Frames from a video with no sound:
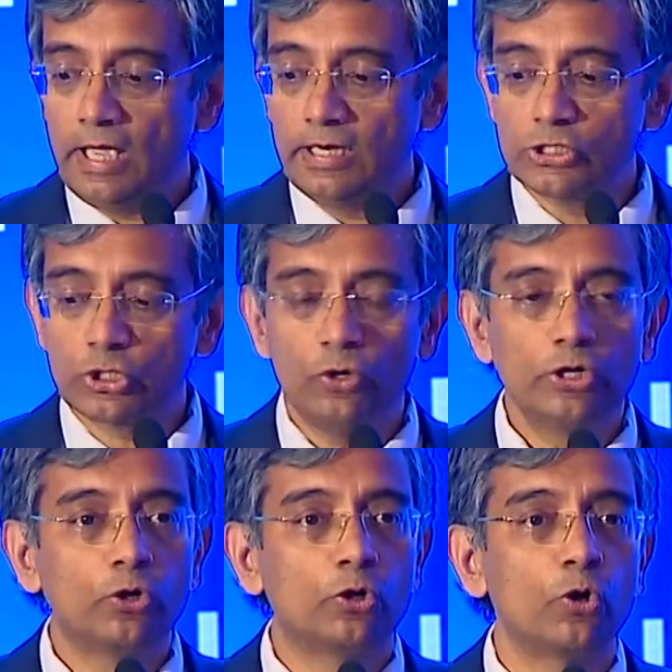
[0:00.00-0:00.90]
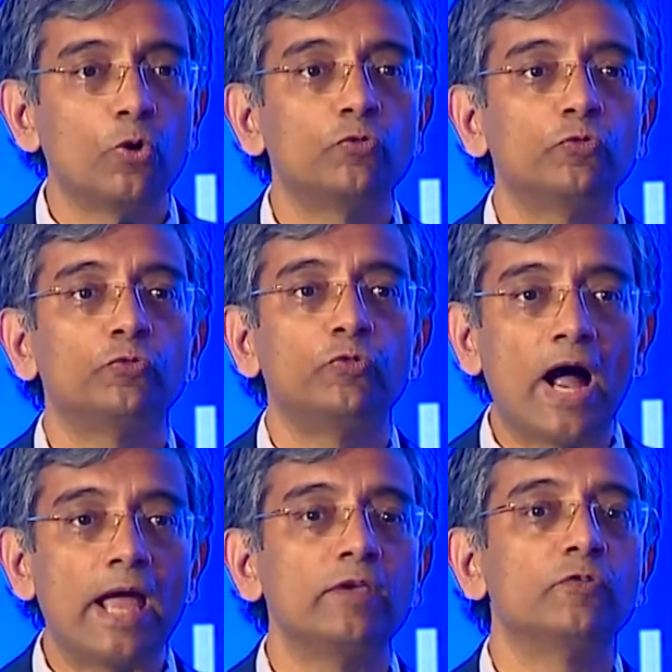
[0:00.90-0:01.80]
and it's going to grow
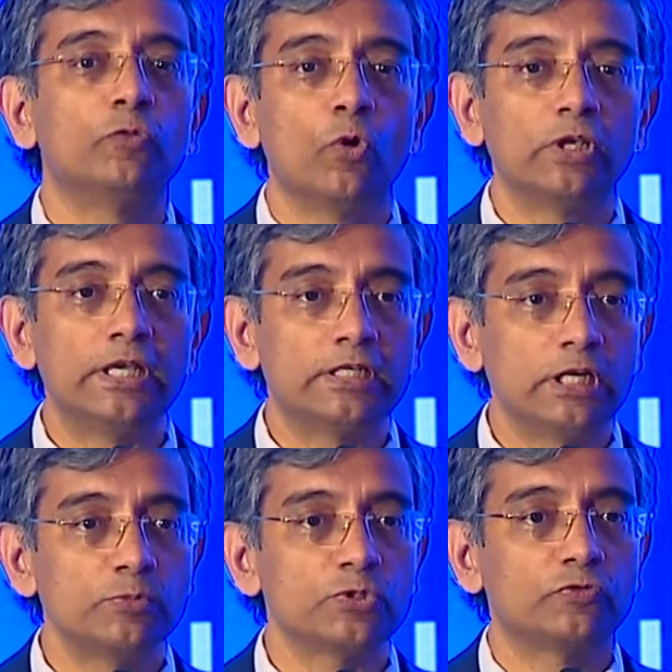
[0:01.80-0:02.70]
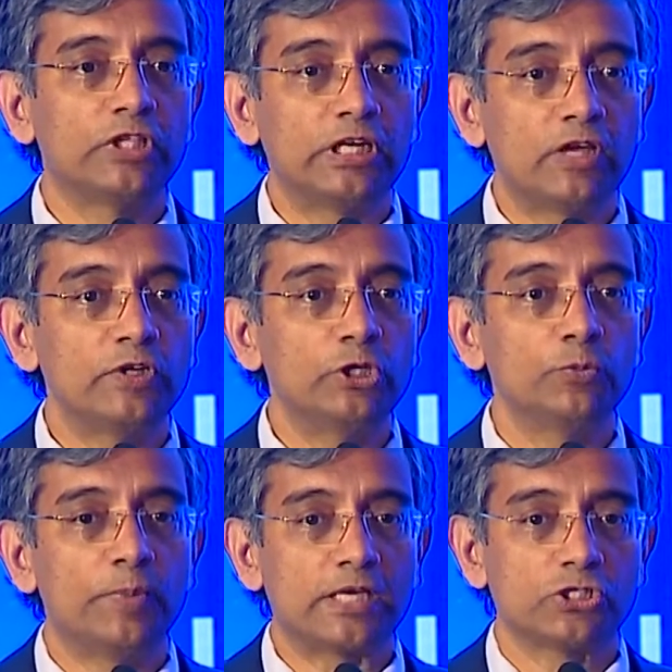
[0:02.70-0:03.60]
fivefold in terms of the revenue
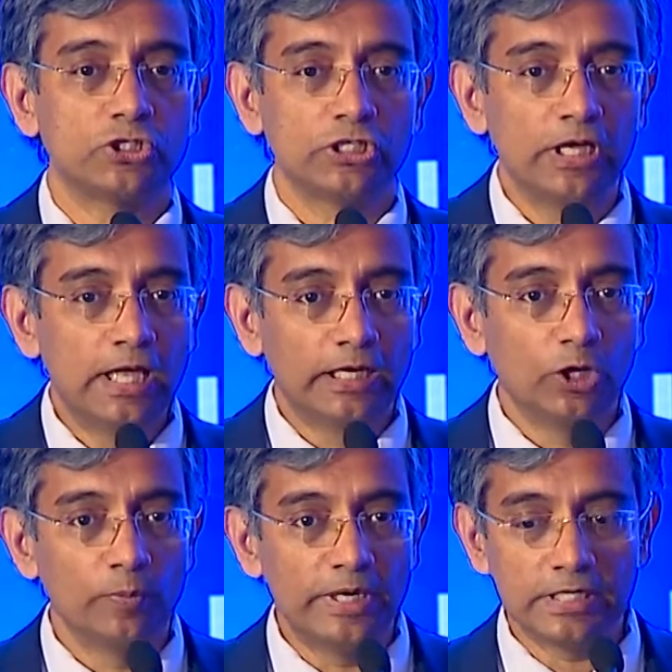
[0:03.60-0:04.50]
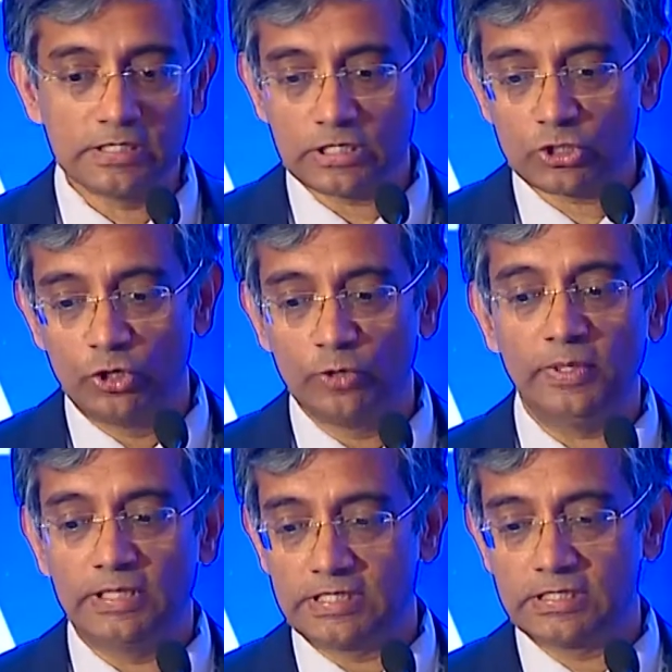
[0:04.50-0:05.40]
passenger kilometers. That's going to be,
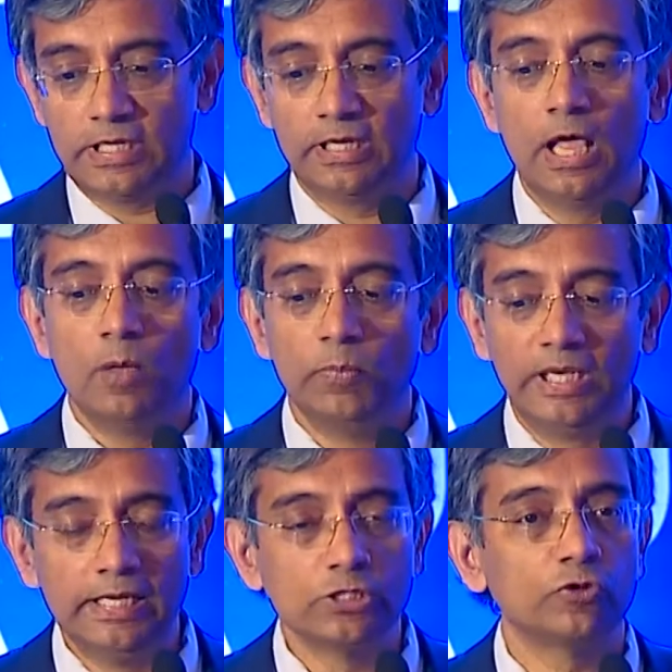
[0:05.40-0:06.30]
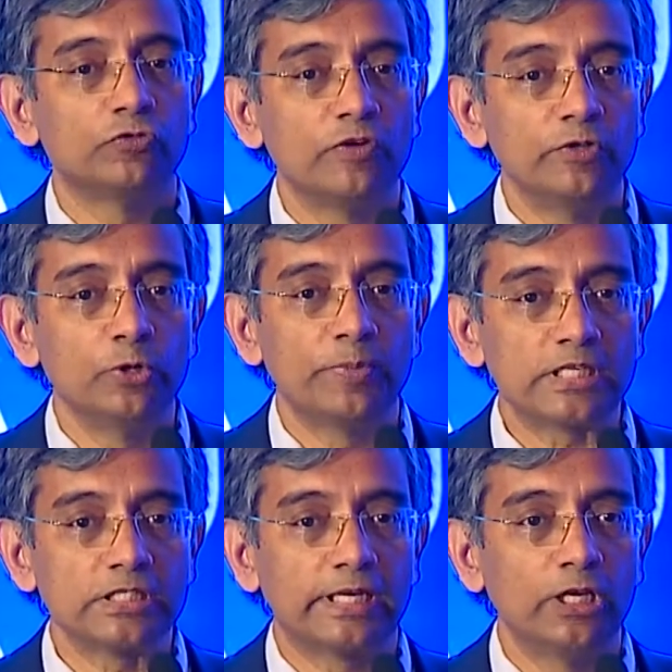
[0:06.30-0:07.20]
this is in billions of revenue
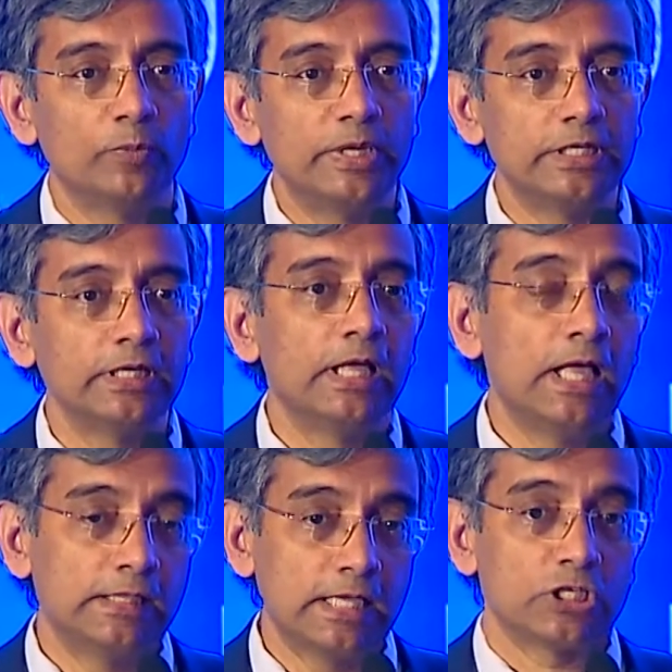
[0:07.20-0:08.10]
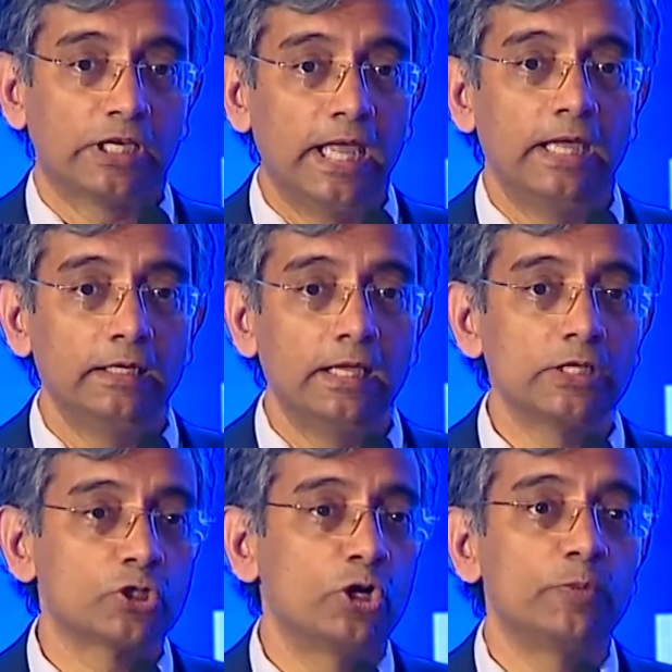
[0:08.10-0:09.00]
passenger kilometer. That's, again,
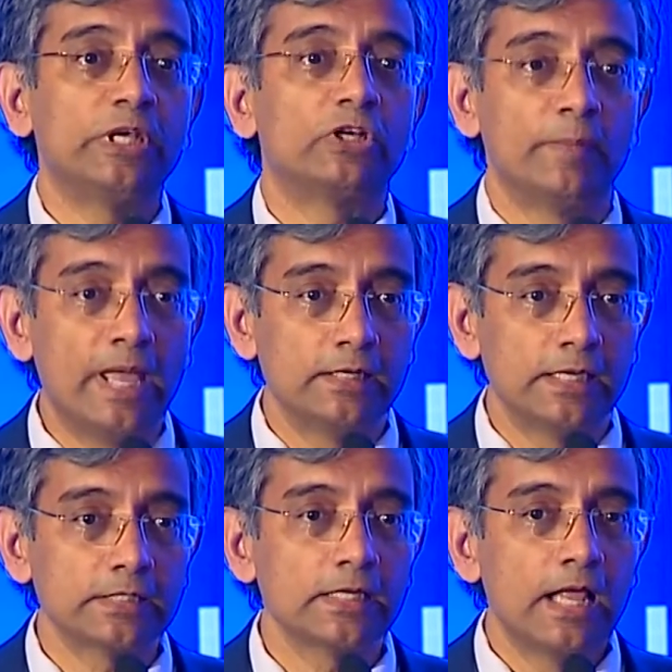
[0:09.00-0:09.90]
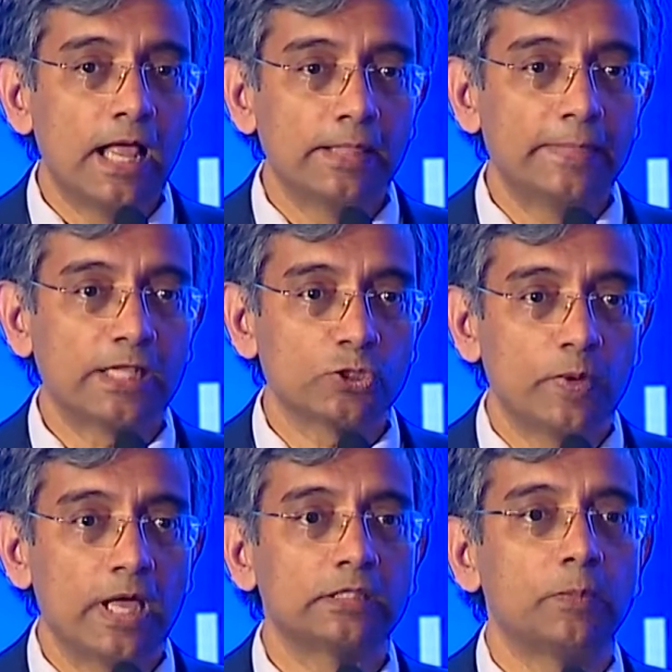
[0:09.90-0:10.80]
it's going to be tremendous, and that's
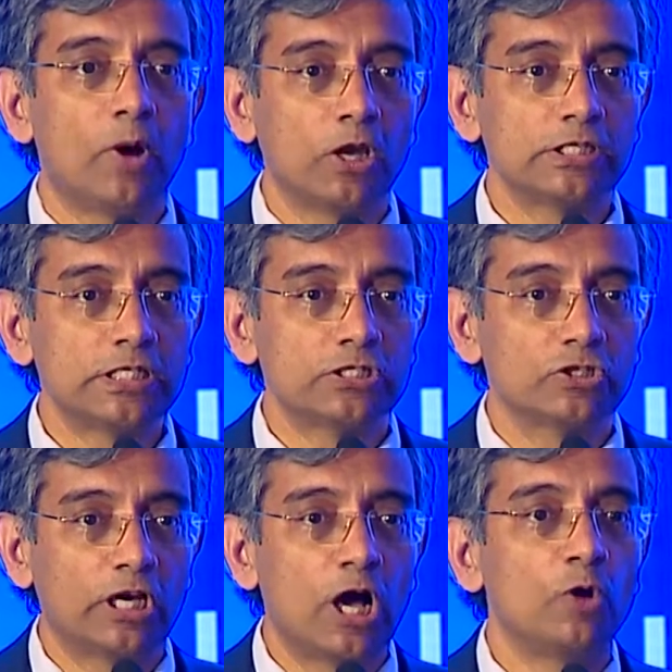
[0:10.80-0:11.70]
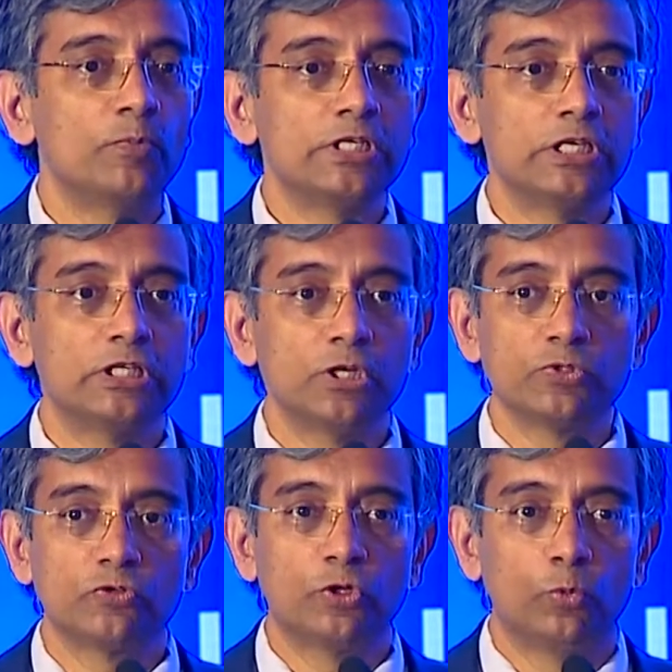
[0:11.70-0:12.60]
where the policies of the government in terms
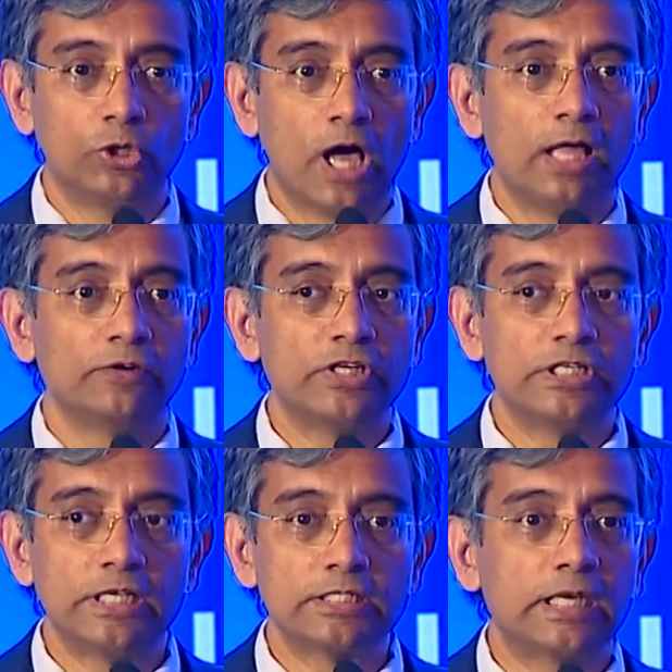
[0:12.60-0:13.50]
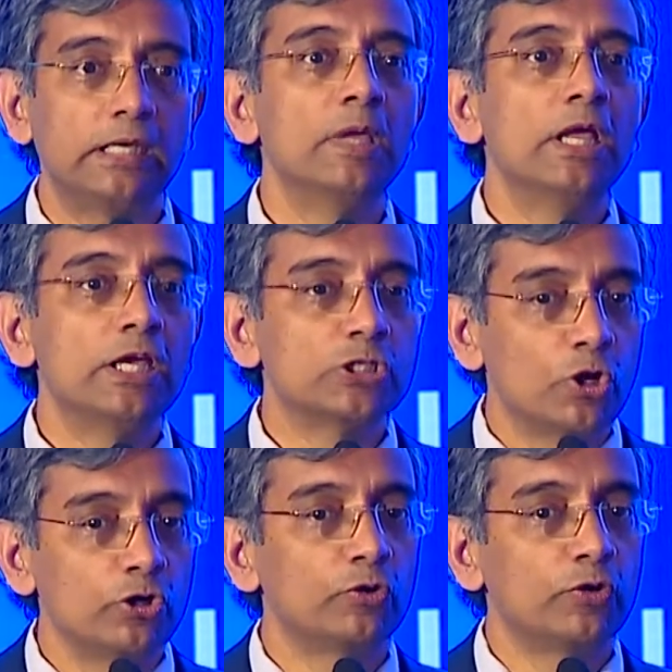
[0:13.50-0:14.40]
of the Udaan regional scheme is
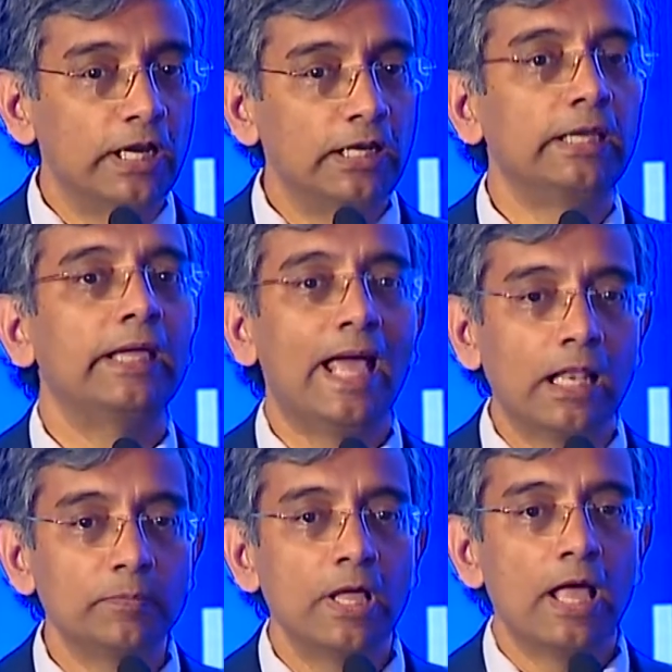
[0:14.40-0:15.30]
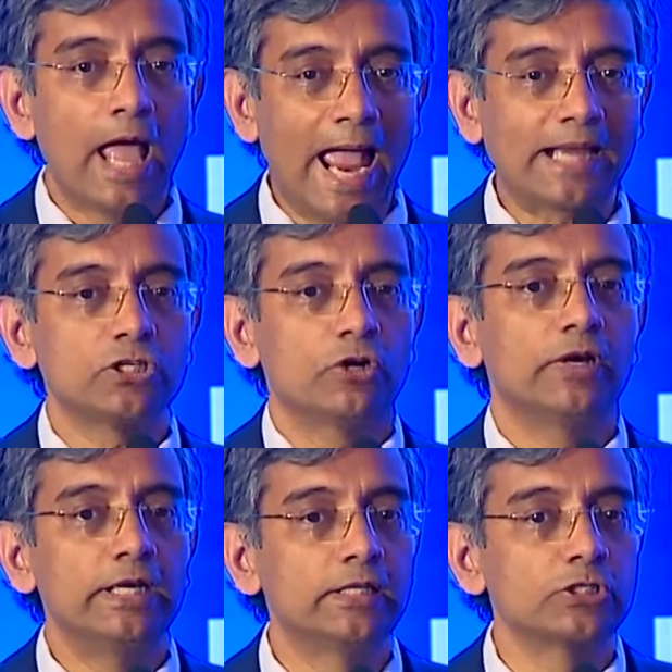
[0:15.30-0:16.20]
going to really help
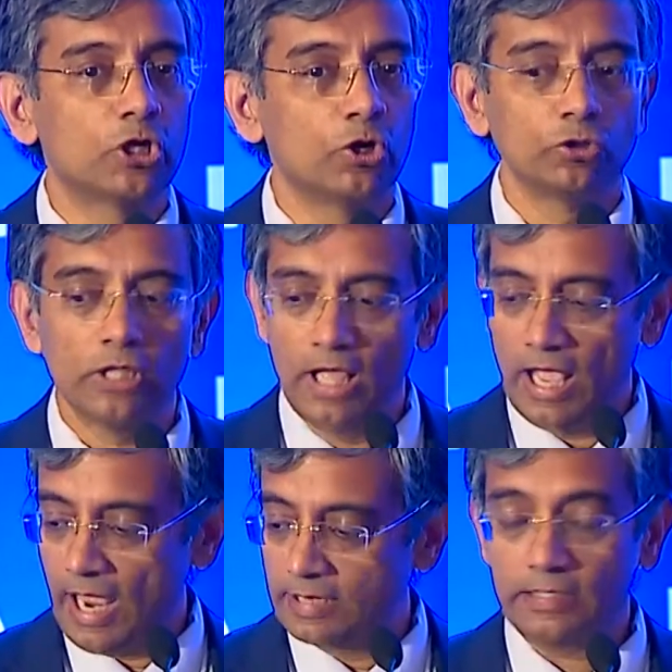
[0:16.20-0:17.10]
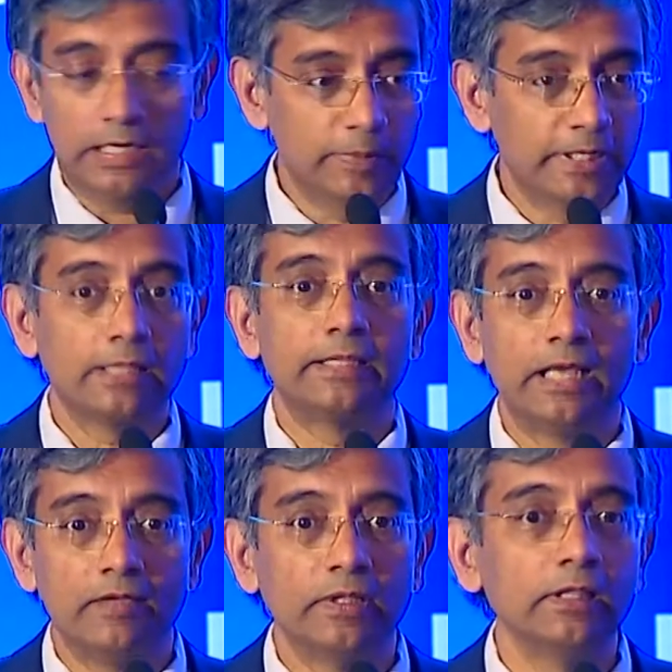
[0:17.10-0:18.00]
accelerate this growth and keep it at the
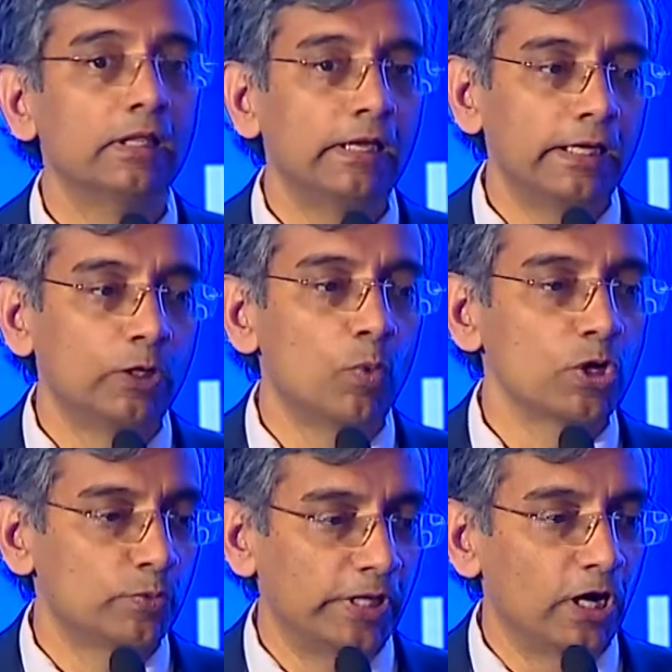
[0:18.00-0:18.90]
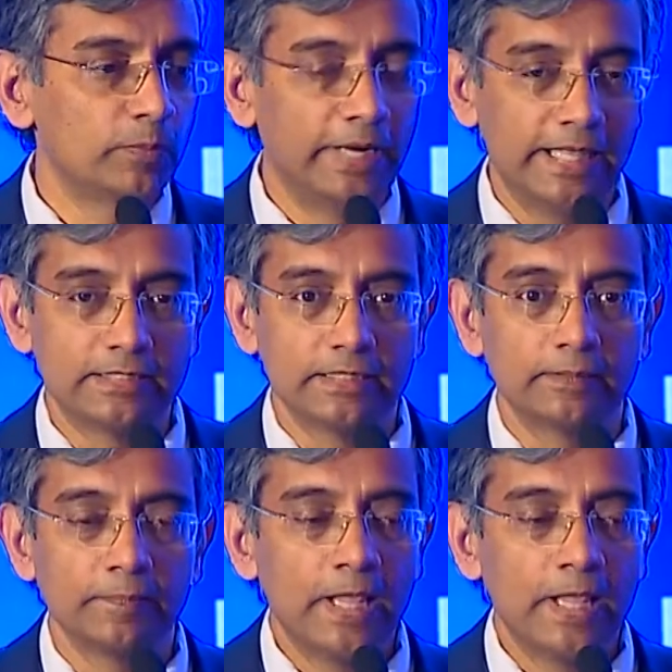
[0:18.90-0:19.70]
level, you know, what we are predicting.